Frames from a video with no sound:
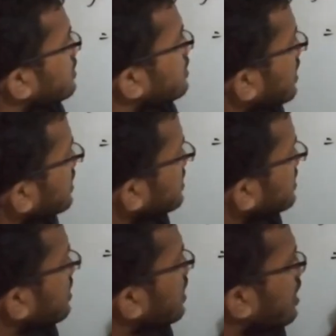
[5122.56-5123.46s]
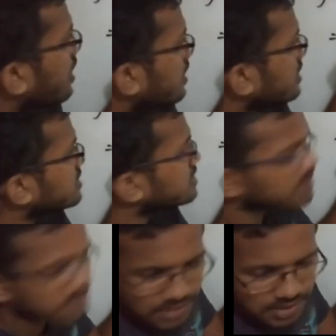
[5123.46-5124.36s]
Rather, r is
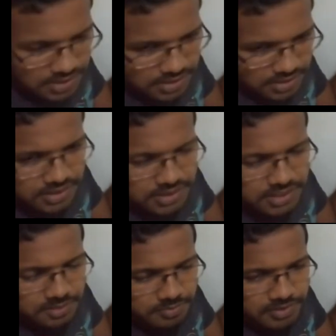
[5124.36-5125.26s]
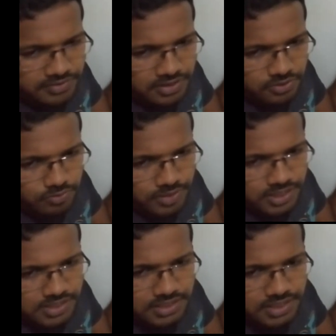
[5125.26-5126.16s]
the distance between the two
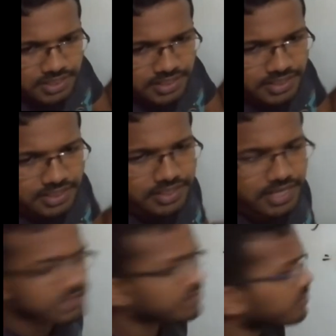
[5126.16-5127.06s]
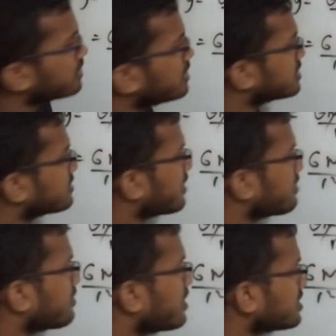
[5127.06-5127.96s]
masses, and here the asteroid is
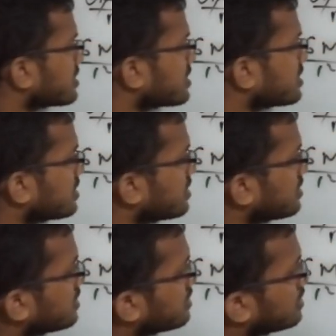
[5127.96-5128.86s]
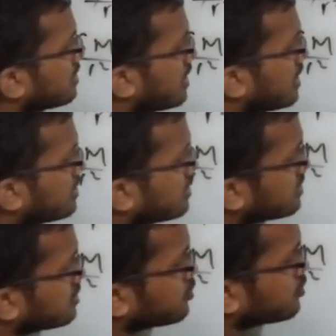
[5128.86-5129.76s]
one mass, and
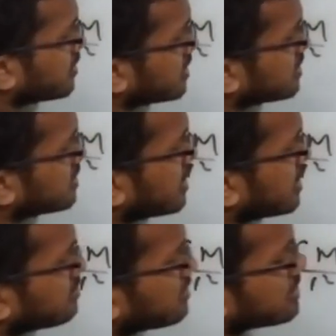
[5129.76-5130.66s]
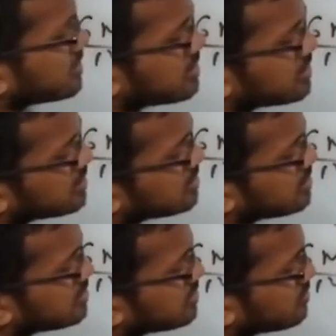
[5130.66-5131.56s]
Jupiter is the other mass.
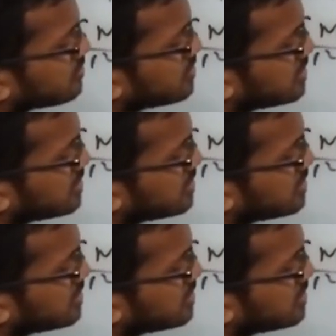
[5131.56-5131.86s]
So this